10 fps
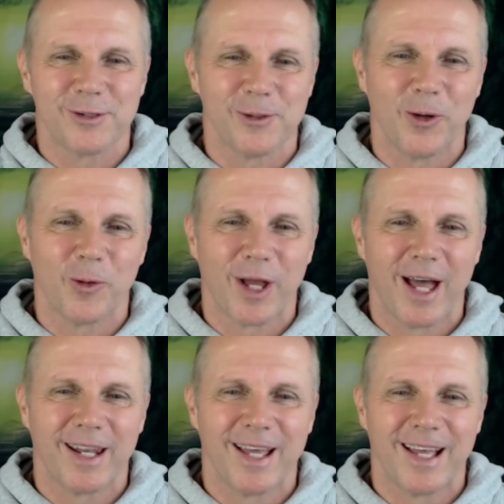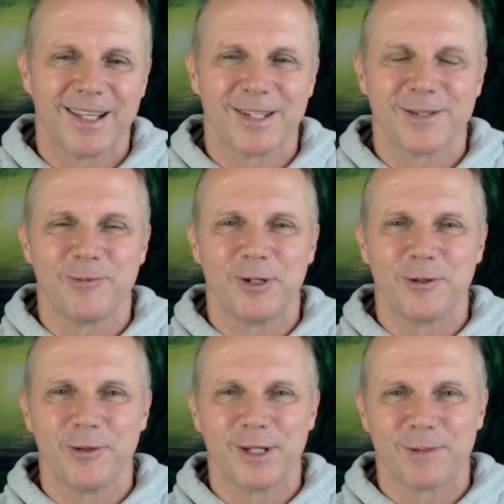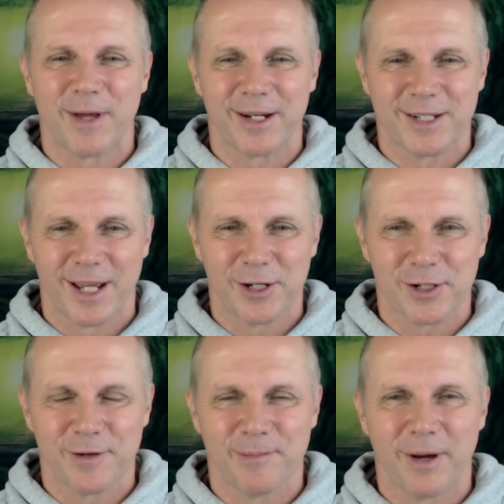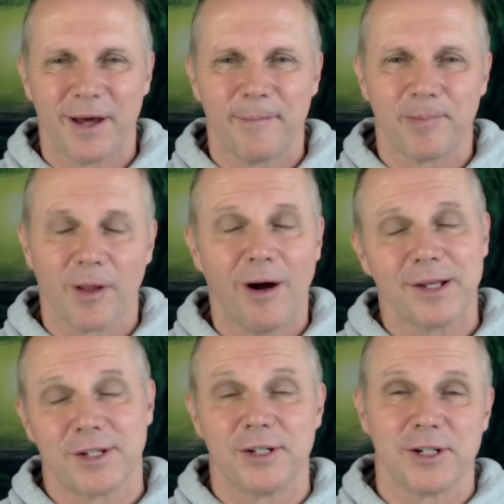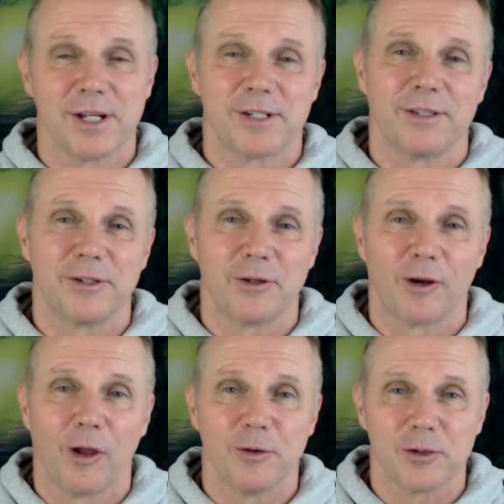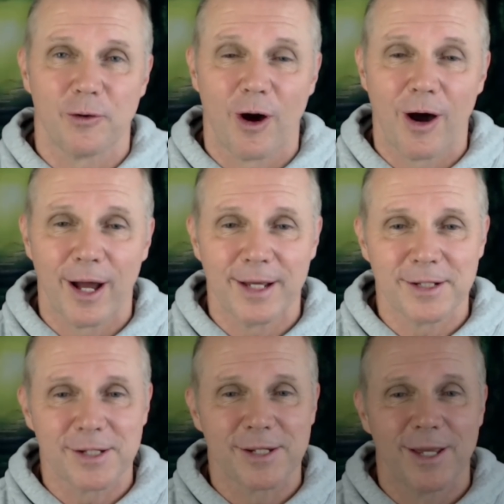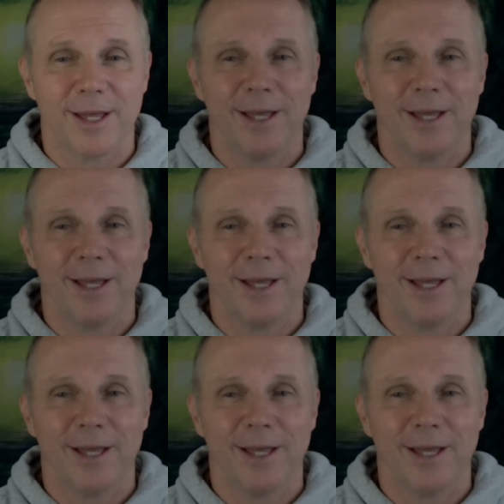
to look at as we do this meditation, but I suggest that you close your eyes.